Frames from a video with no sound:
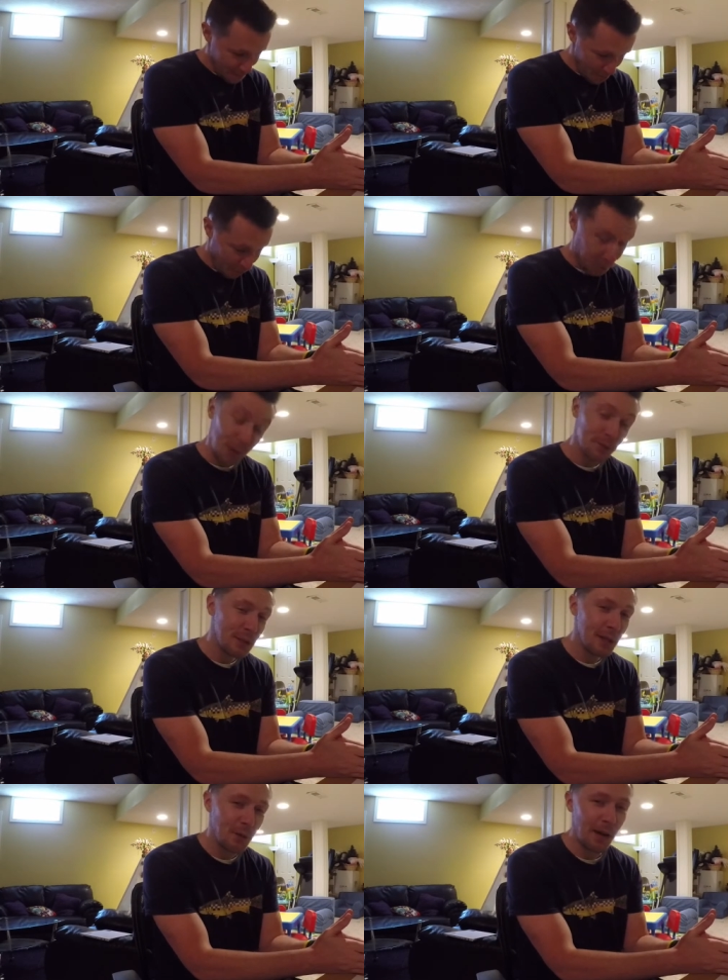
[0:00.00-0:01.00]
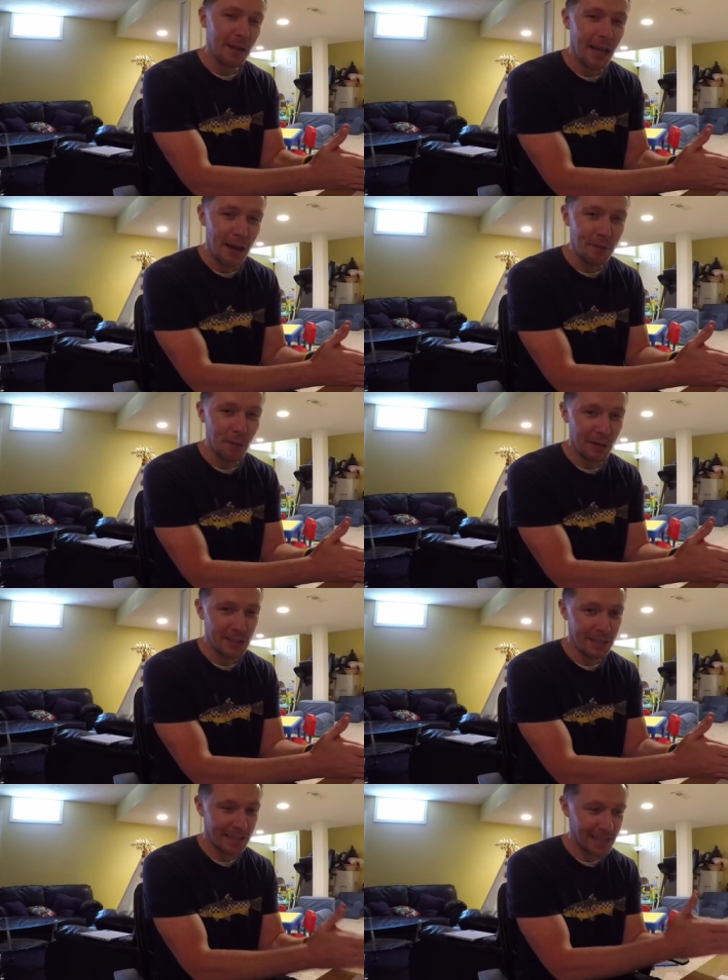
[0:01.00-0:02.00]
the roads didn't quite allow for
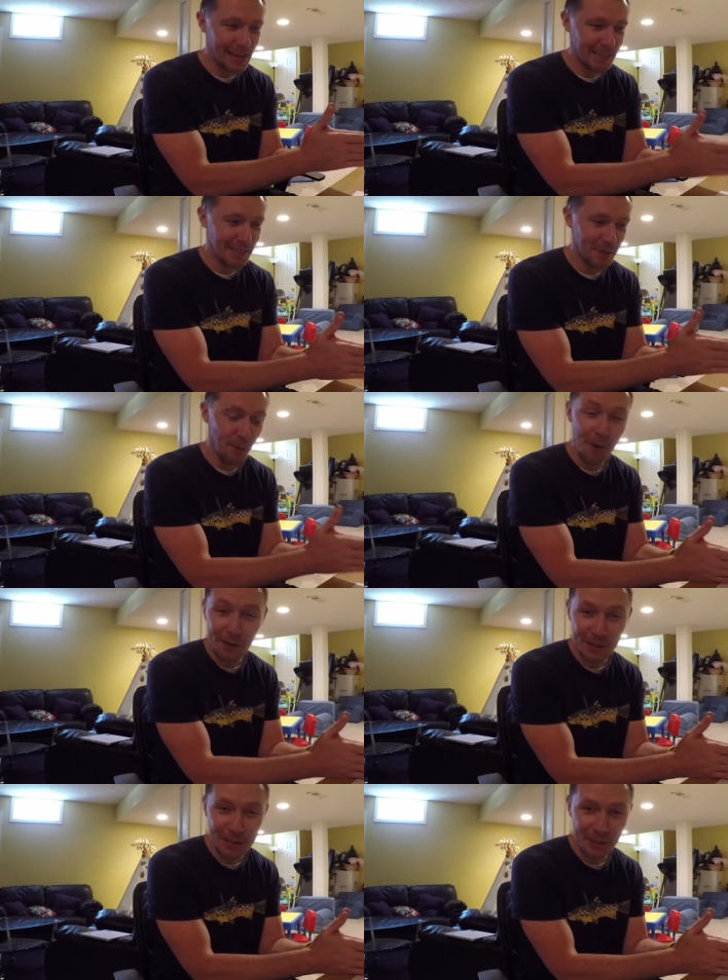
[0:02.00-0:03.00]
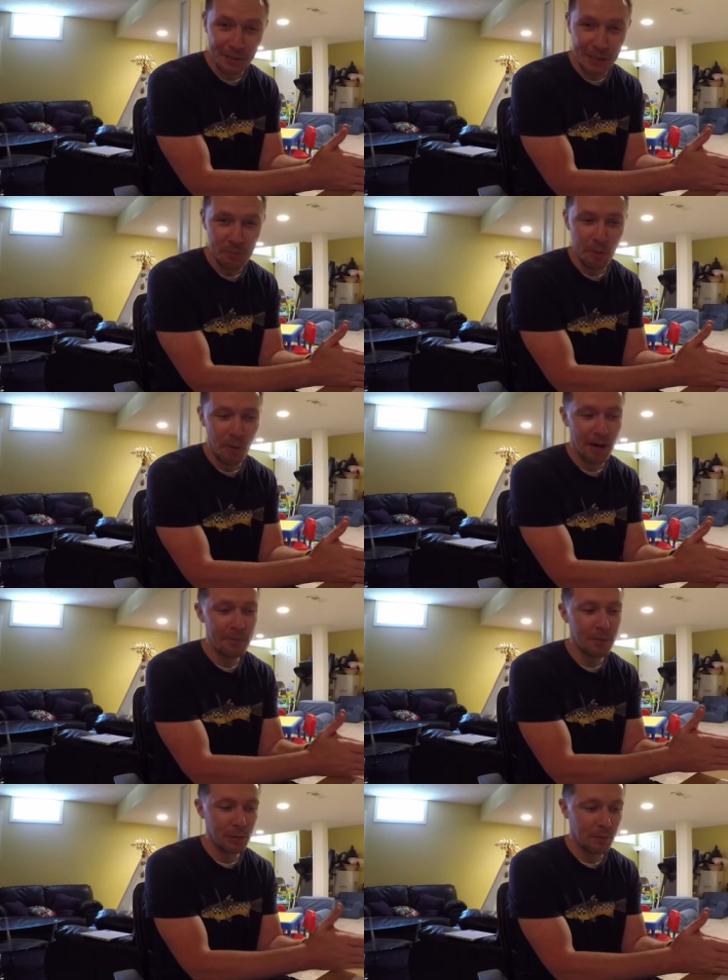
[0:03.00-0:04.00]
us to get to the water as early as we
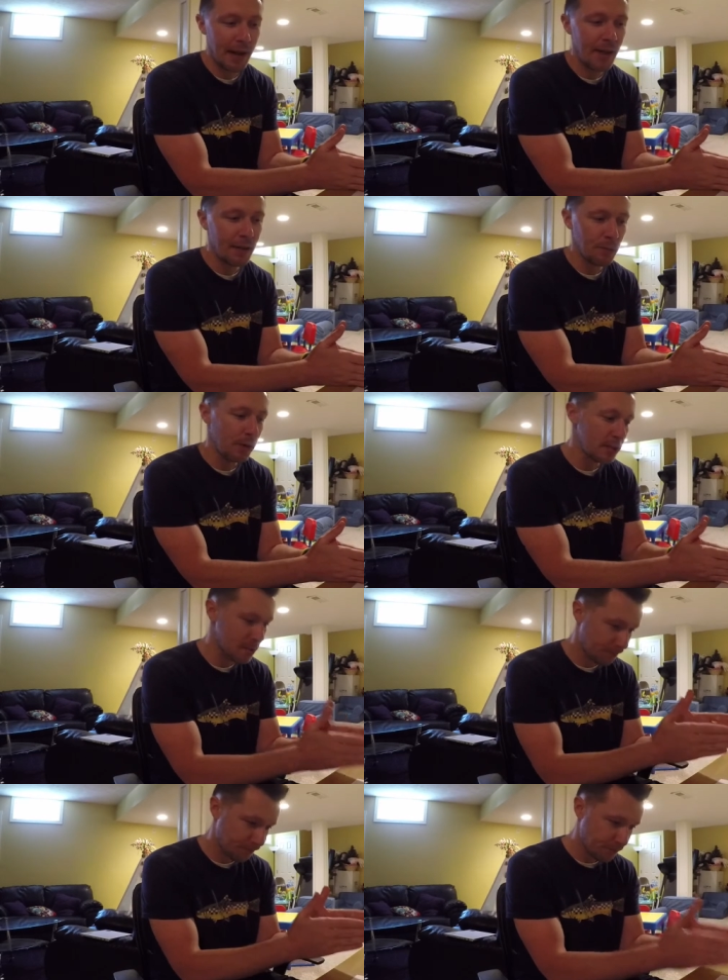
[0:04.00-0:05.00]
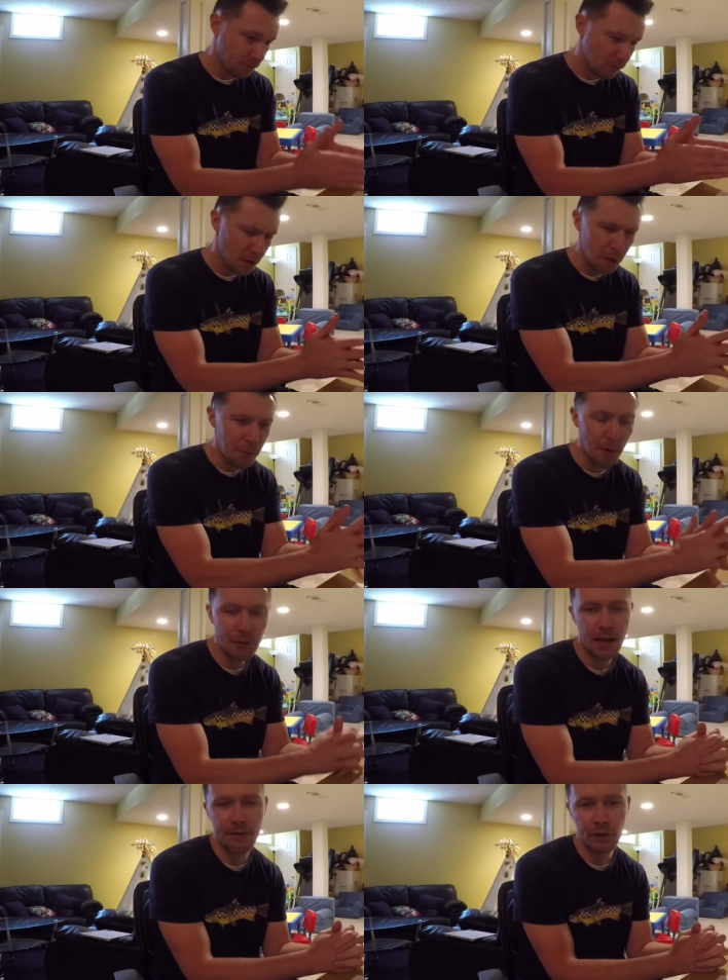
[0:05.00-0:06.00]
wanted but the reality was we
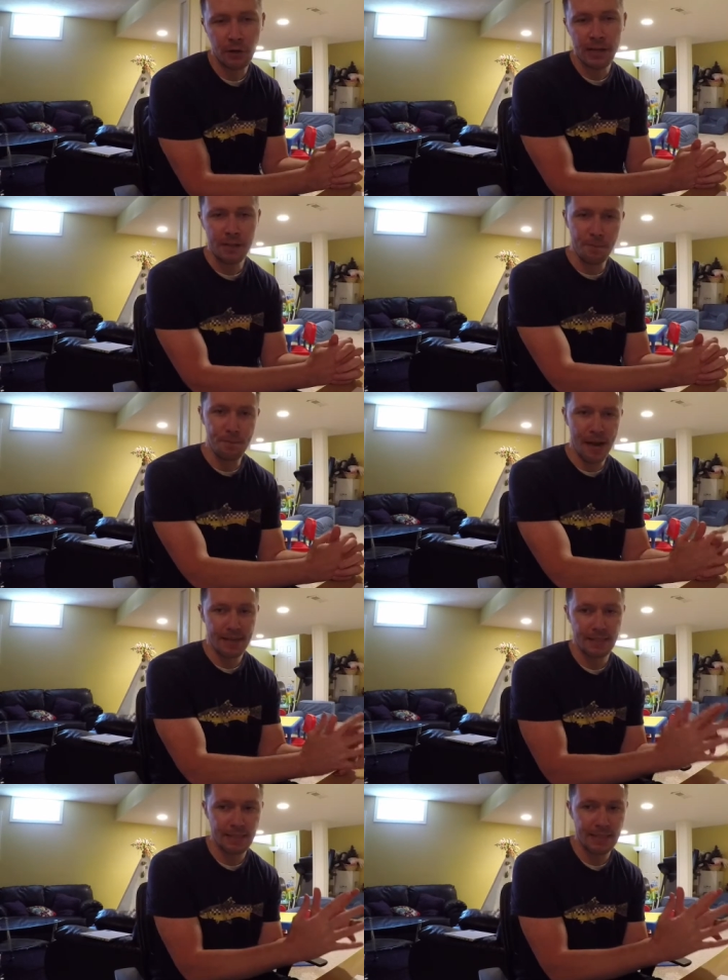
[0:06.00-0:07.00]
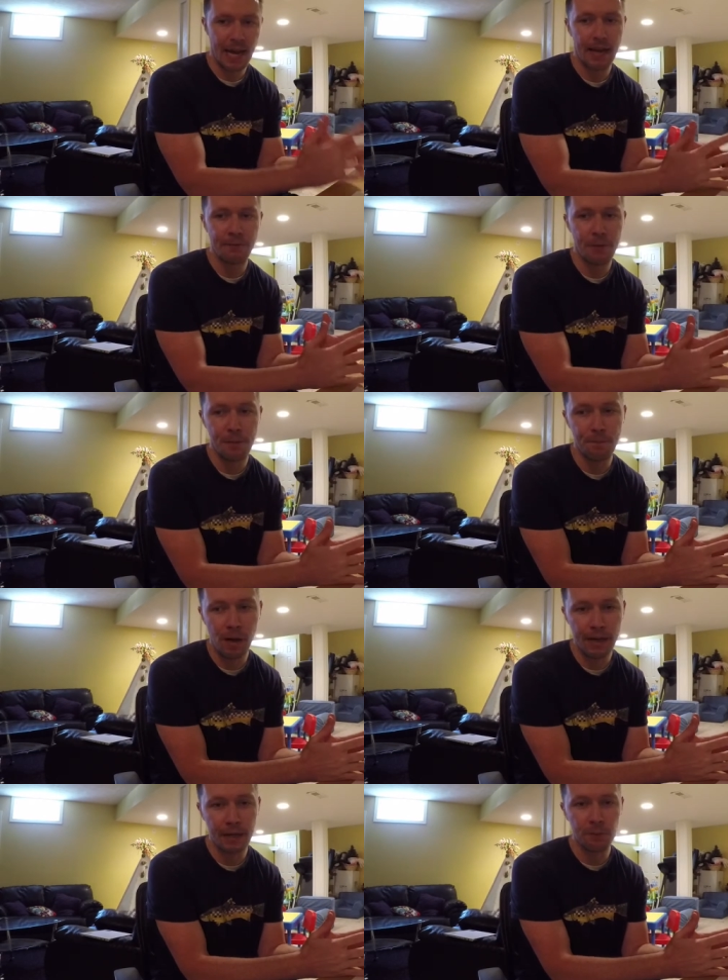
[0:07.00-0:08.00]
both kind of agreed the best time for the
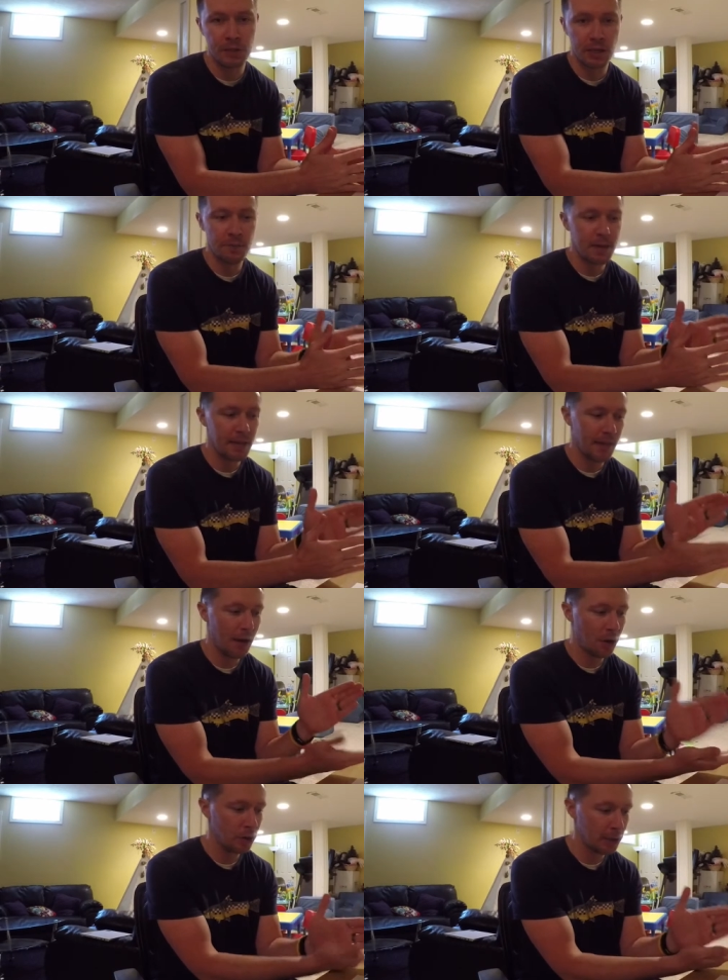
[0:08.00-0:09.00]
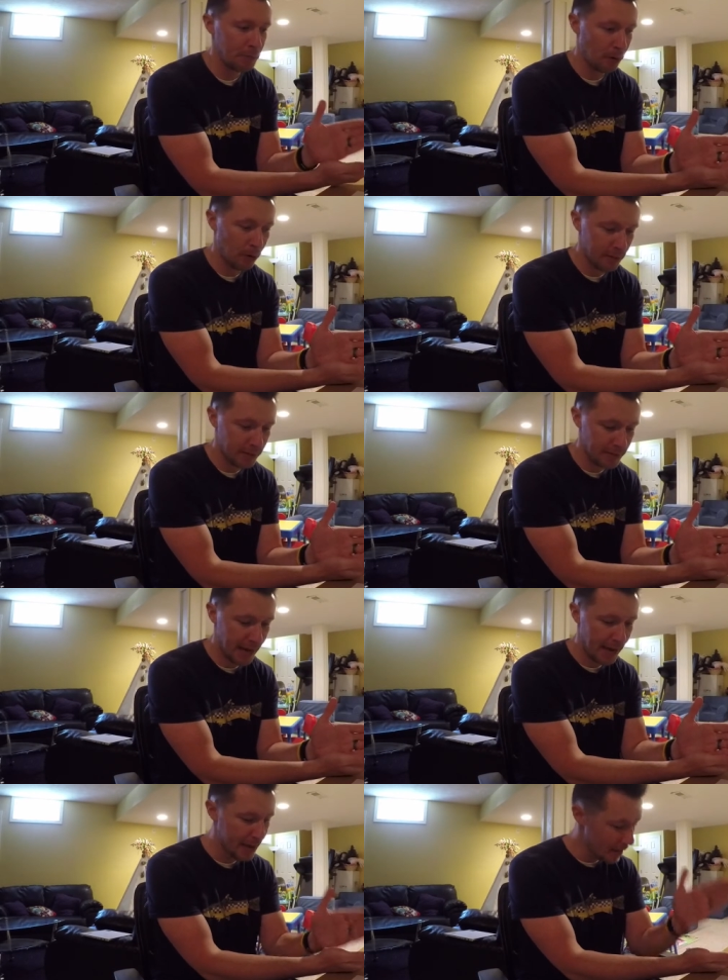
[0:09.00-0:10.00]
bite was going to be in that early part of the
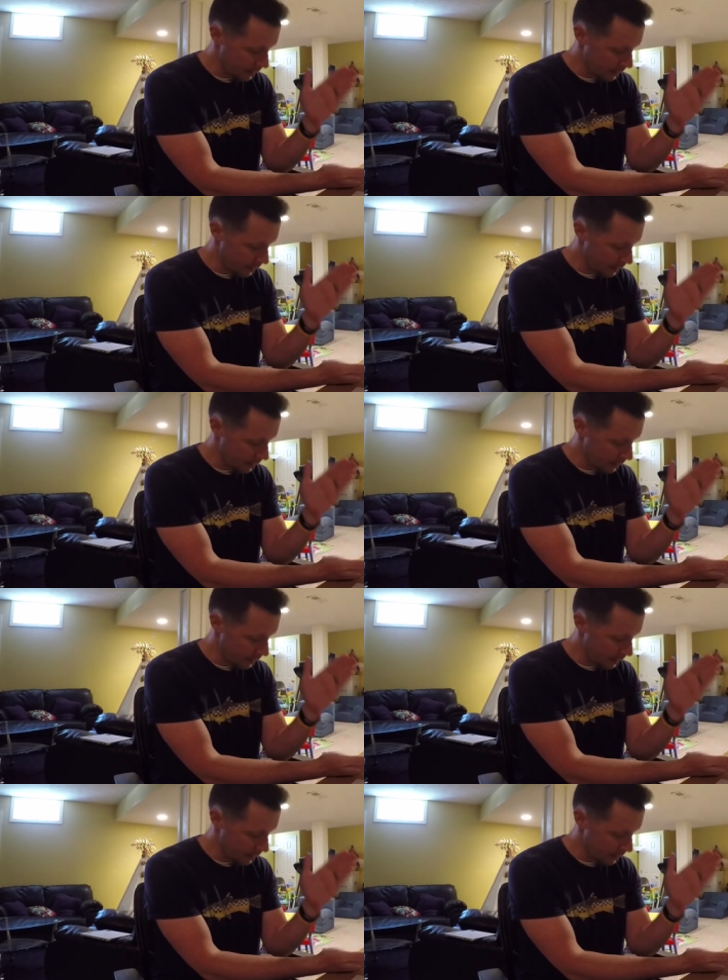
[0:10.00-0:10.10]
day